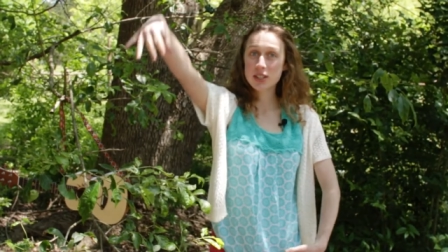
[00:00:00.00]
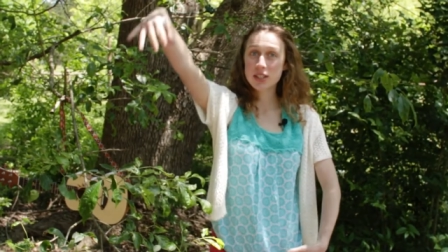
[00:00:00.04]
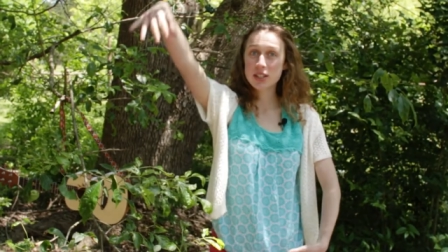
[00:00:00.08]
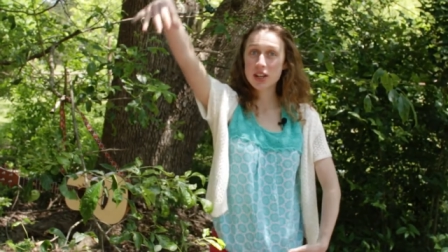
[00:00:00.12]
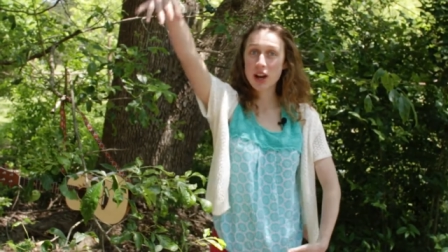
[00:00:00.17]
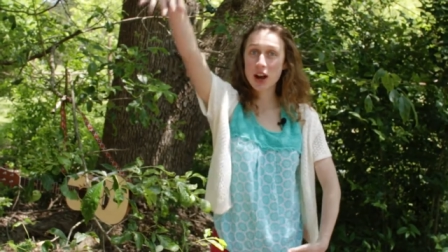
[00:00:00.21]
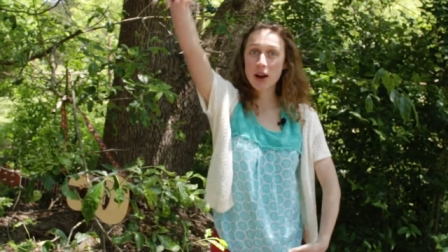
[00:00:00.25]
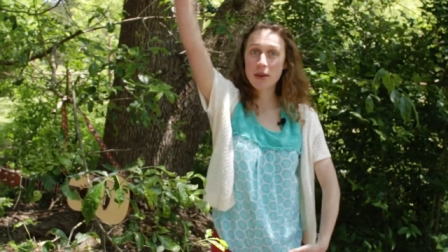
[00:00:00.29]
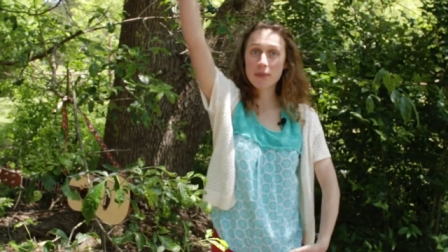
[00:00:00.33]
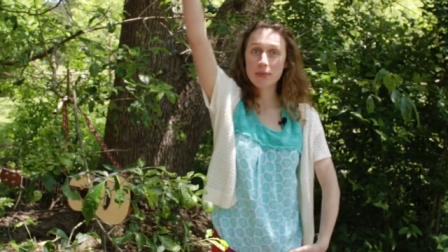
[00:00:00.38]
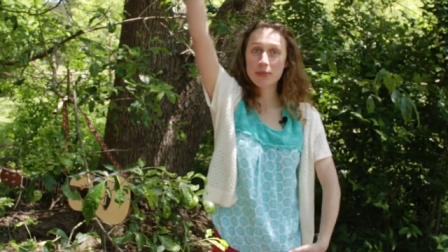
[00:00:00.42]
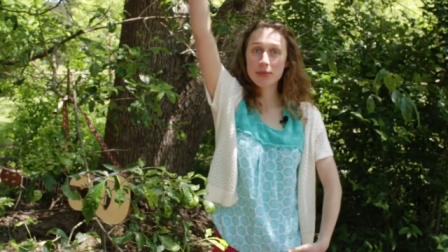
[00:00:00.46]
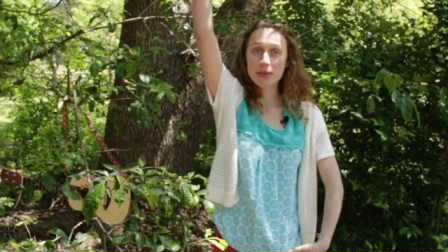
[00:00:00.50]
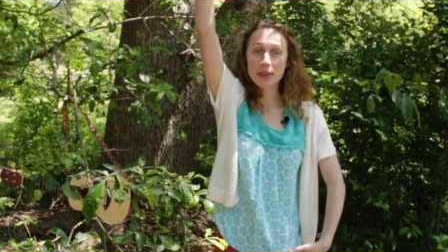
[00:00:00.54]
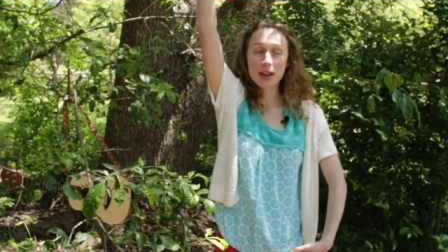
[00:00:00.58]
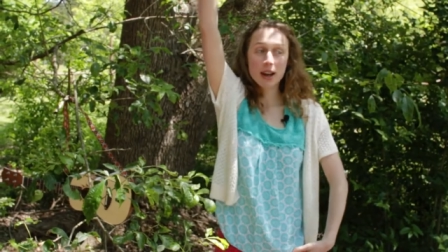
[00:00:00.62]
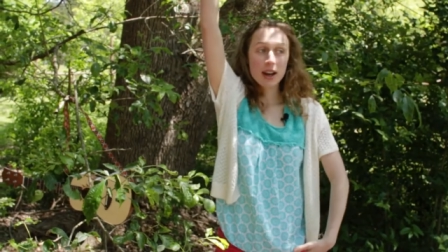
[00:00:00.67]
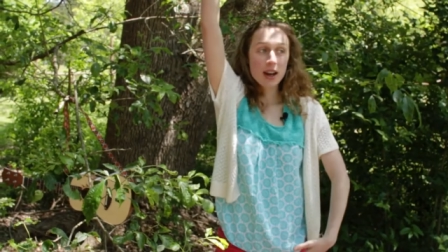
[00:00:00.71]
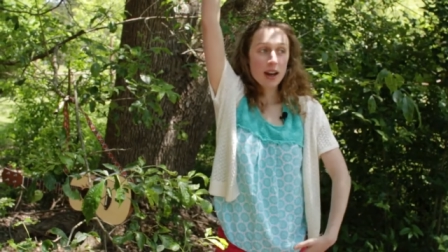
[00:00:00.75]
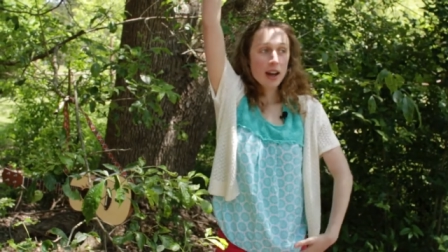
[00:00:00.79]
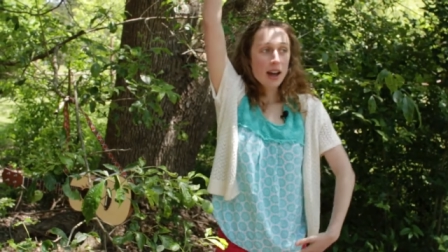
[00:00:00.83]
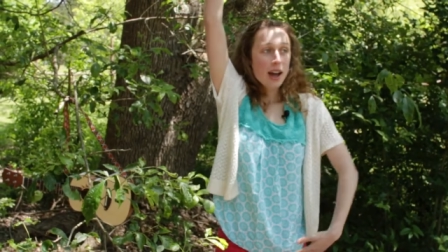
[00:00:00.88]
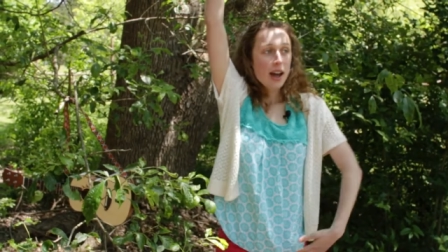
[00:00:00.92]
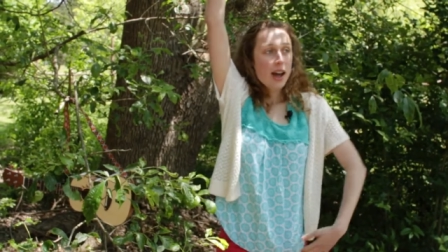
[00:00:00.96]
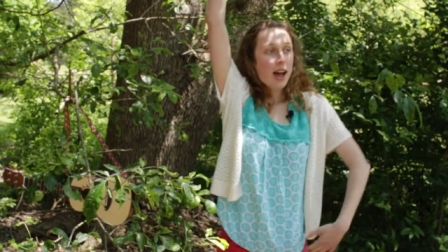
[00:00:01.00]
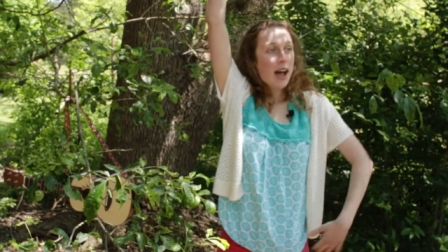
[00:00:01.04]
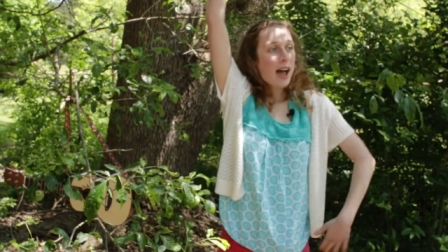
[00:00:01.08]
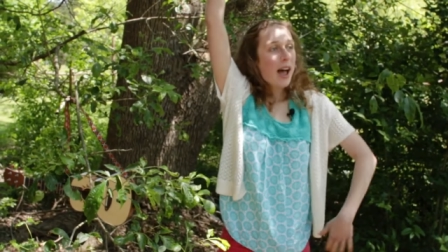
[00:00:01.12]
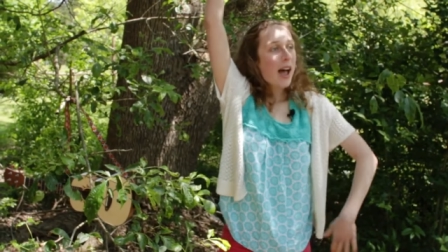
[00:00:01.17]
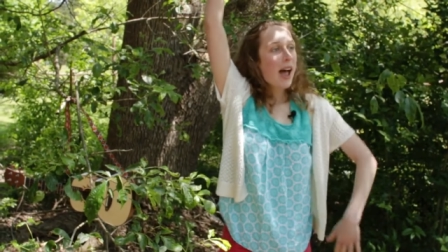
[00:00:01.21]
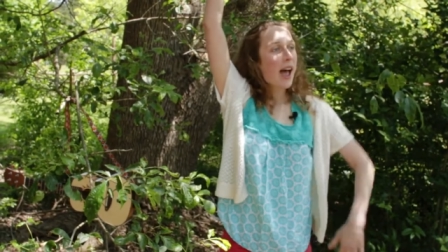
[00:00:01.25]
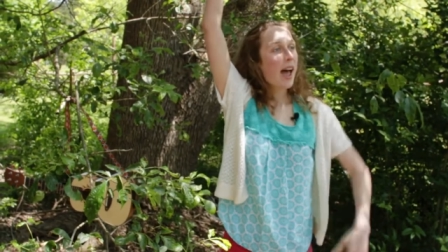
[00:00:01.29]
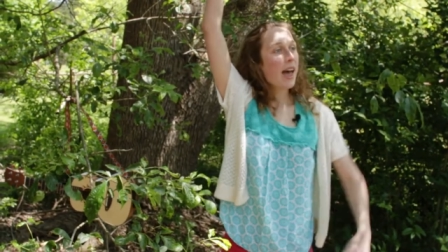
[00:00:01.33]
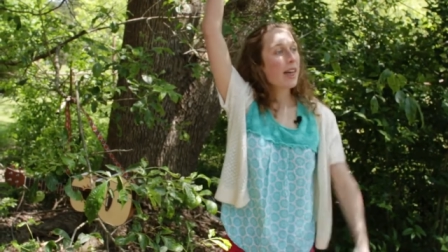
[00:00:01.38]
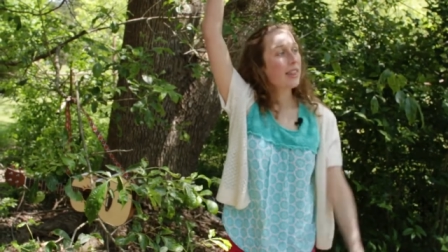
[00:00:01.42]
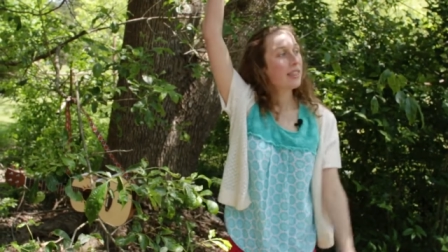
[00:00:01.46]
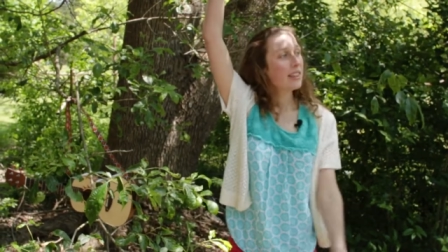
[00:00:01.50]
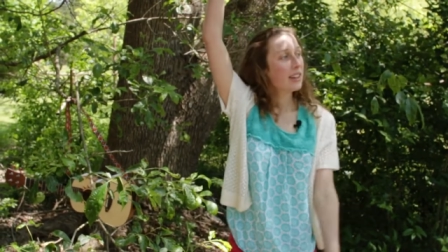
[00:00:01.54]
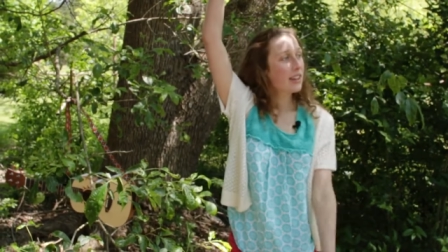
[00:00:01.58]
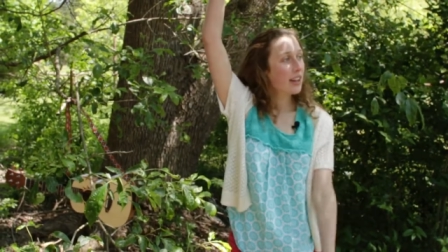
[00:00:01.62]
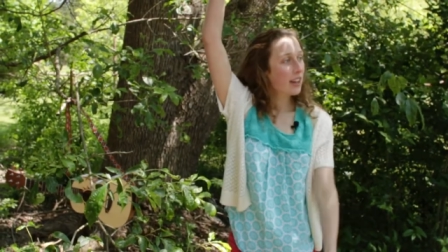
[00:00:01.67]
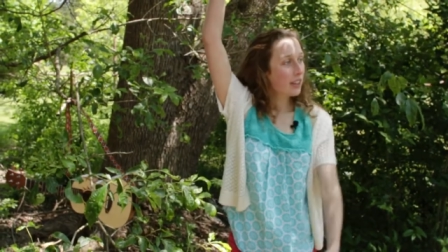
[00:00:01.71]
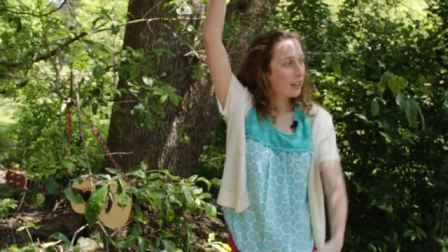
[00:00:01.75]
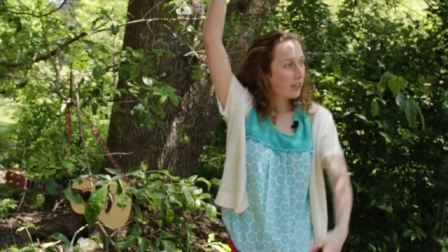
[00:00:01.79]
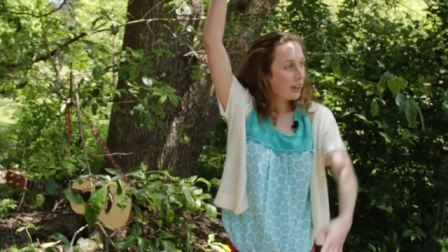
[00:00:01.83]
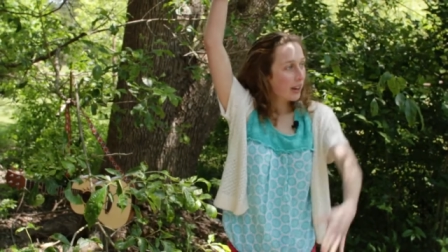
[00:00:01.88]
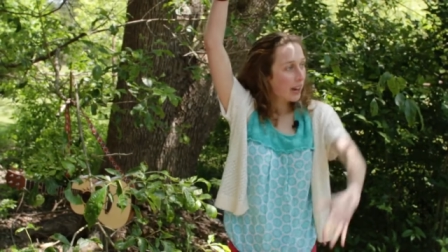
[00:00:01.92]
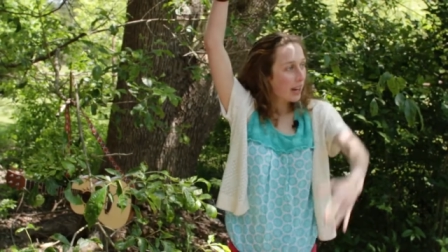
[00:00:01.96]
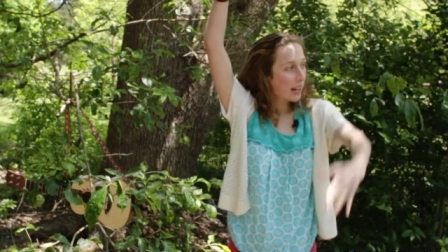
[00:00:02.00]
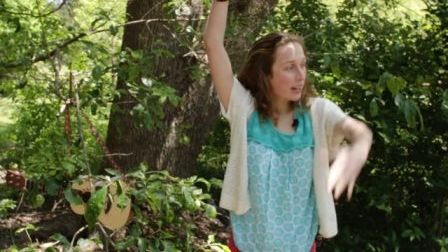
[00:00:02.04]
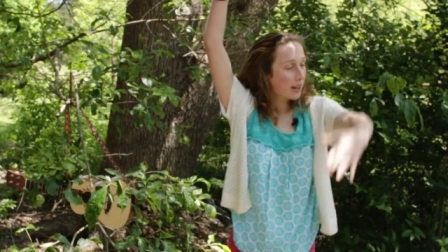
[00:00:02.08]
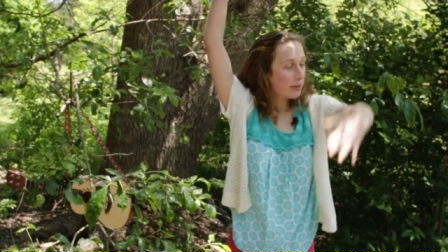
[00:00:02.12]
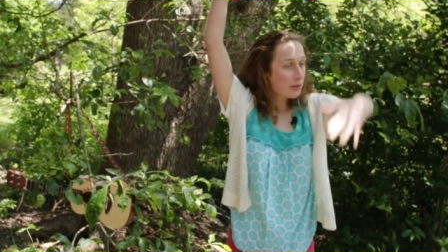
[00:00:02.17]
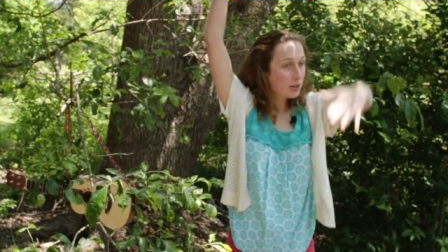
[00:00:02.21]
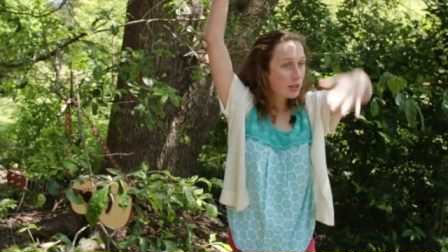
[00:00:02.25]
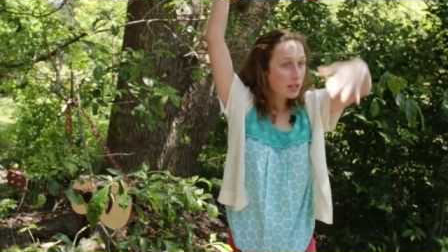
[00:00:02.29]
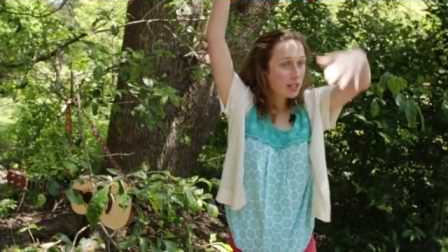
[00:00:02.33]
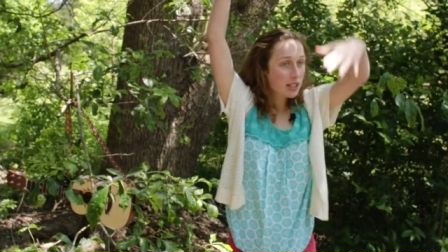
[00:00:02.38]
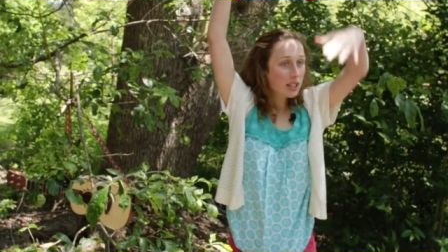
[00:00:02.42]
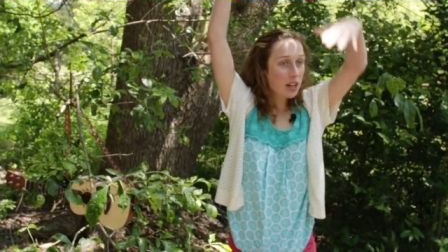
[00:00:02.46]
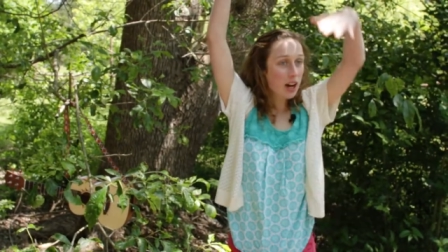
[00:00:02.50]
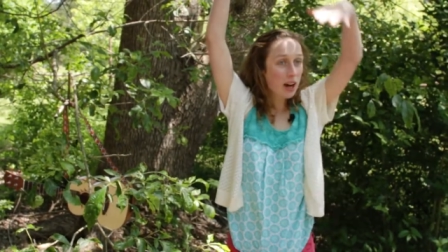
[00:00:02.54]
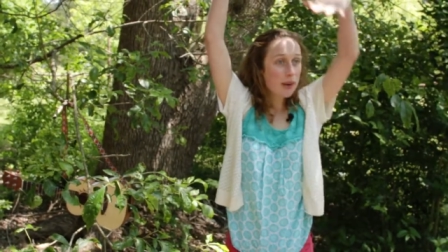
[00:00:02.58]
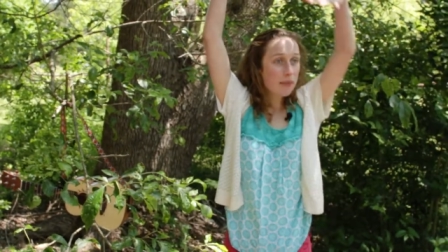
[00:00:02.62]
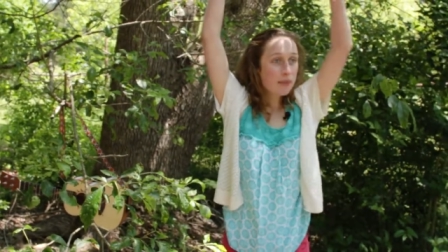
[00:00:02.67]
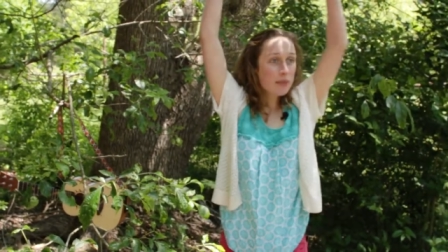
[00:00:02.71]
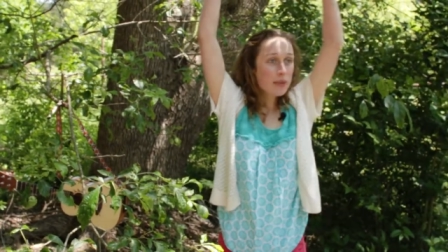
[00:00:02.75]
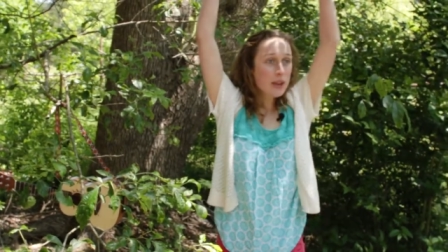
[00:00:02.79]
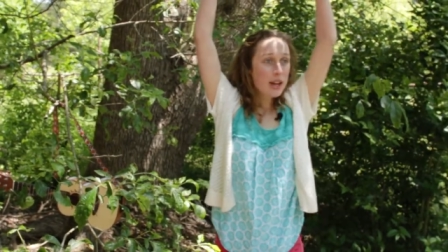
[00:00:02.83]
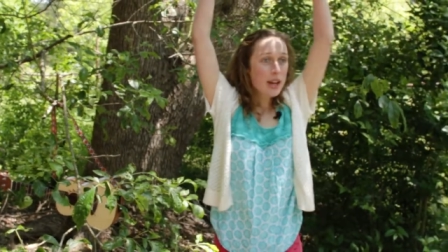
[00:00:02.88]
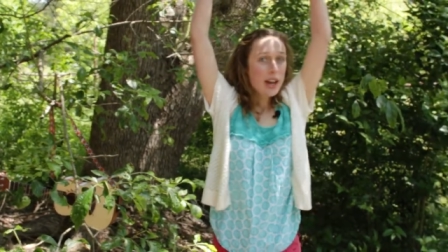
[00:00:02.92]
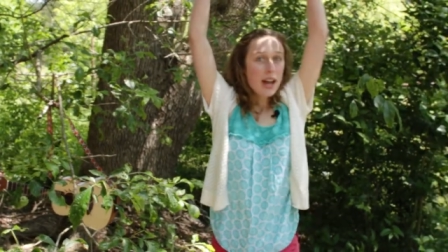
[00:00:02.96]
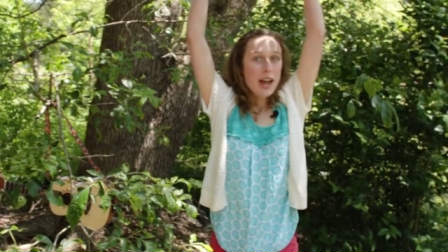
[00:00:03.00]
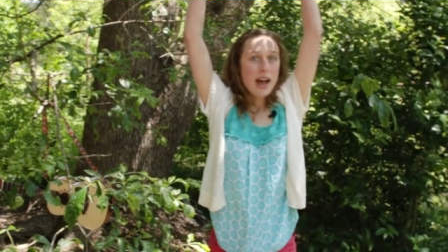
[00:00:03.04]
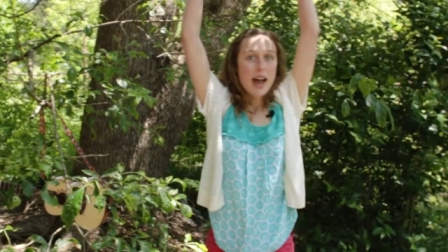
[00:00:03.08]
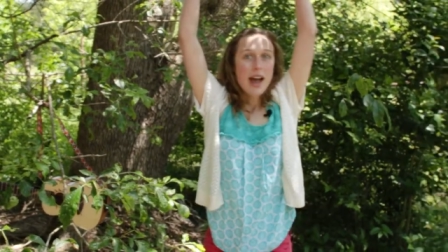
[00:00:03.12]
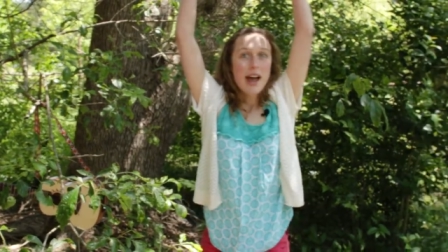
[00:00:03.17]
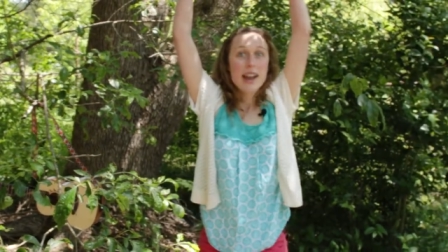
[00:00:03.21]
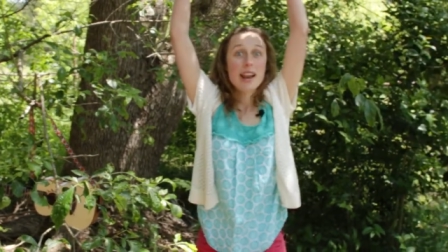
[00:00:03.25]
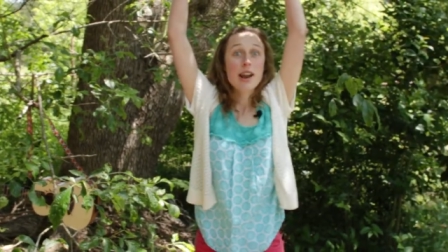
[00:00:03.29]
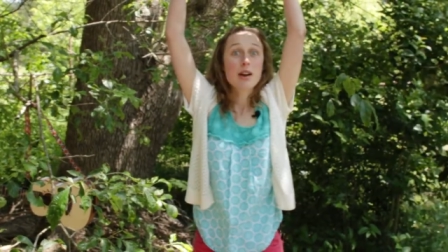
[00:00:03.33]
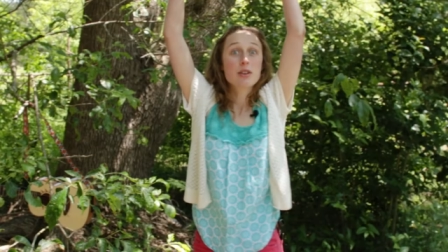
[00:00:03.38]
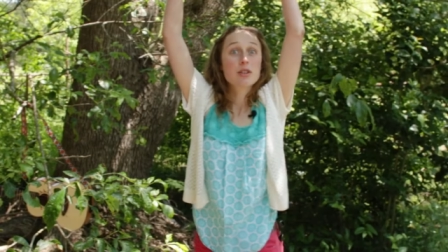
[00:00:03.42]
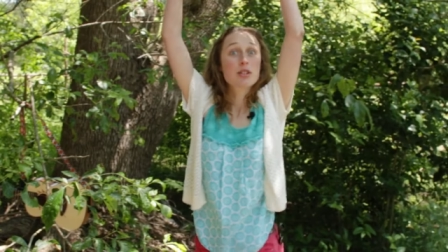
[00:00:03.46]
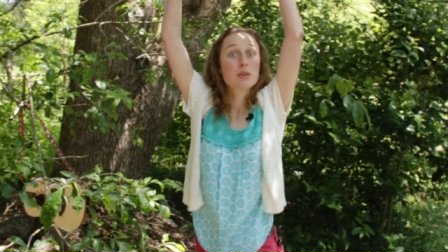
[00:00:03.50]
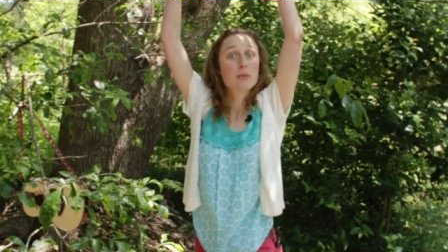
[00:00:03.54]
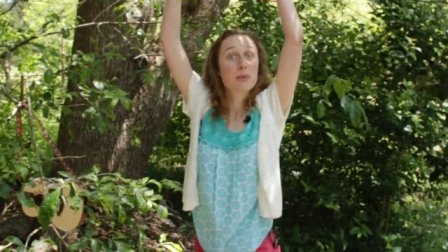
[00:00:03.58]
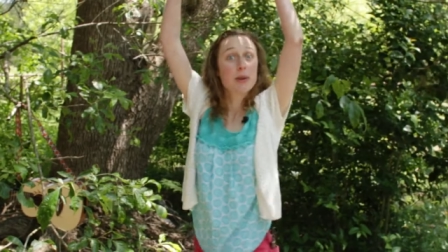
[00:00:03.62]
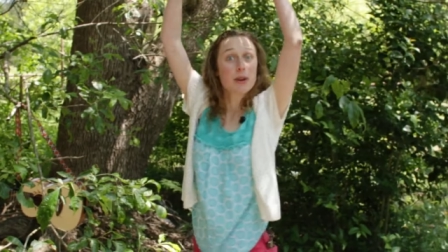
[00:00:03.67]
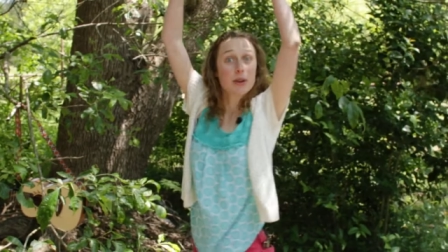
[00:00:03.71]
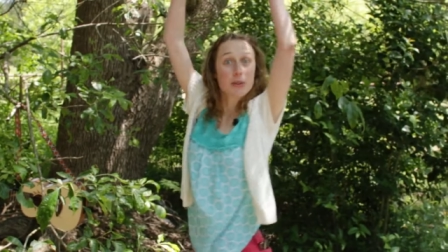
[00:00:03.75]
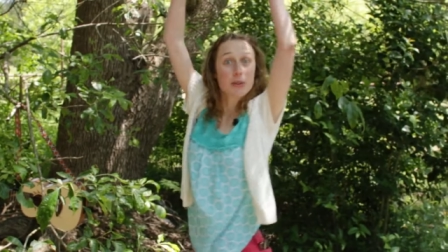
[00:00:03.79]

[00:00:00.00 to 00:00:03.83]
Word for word: the top and the other hand up to the top, and now spin